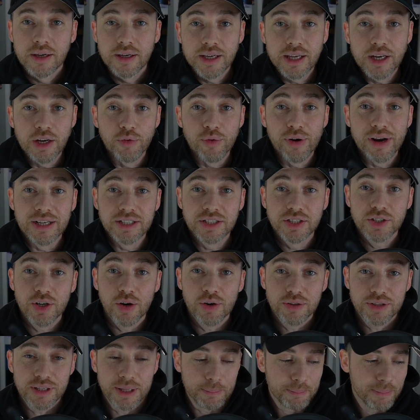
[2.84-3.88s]
getting ready to
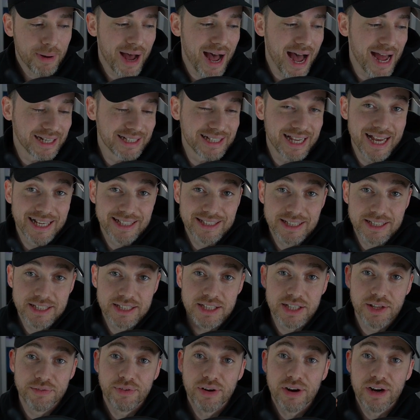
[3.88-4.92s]
start the podcast. This is
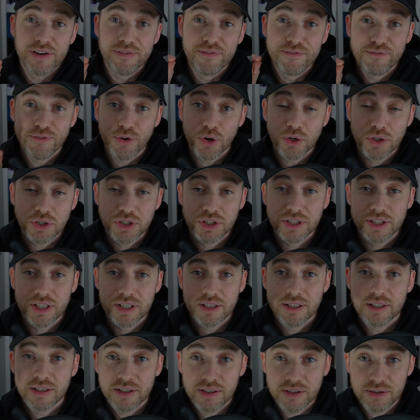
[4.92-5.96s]
the very first
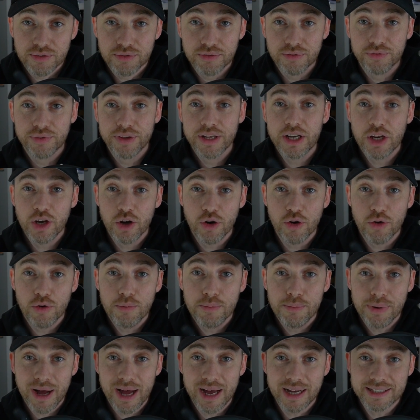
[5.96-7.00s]
video
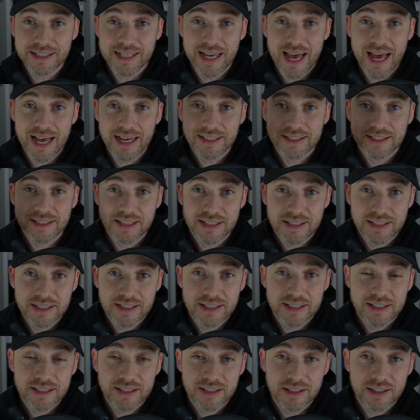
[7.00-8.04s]
podcast
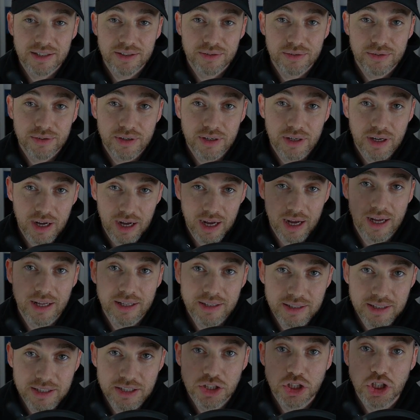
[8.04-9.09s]

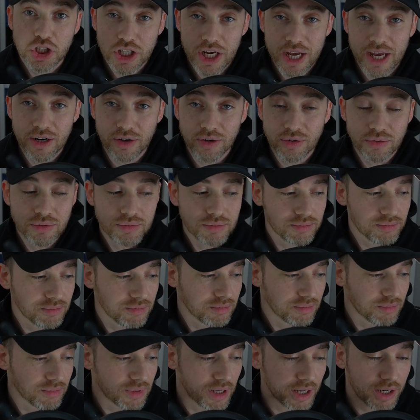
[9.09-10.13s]
on this channel.
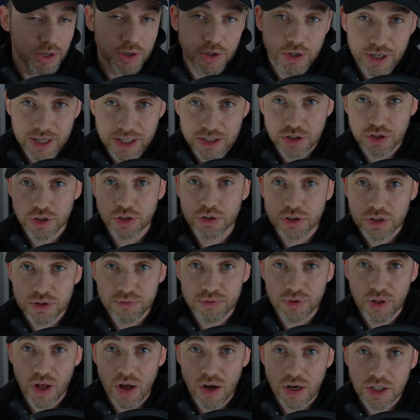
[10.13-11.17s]
I know you guys are used to
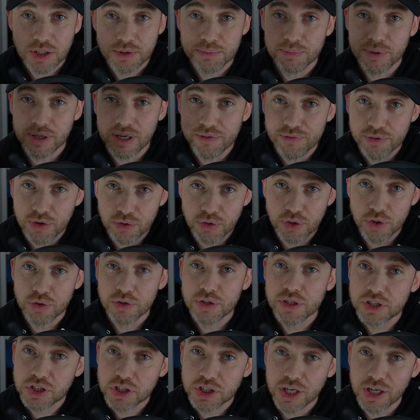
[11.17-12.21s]
vlogs, but if you're new to
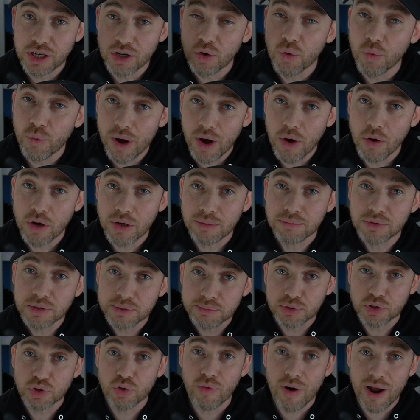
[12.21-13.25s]
this channel, welcome,
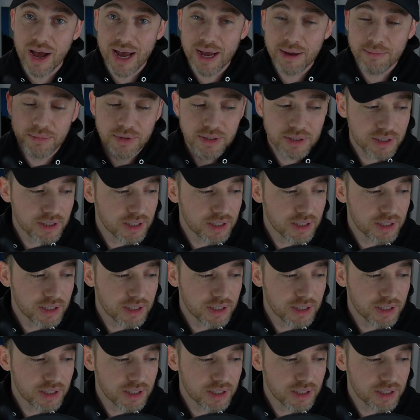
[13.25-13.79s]
subscribe.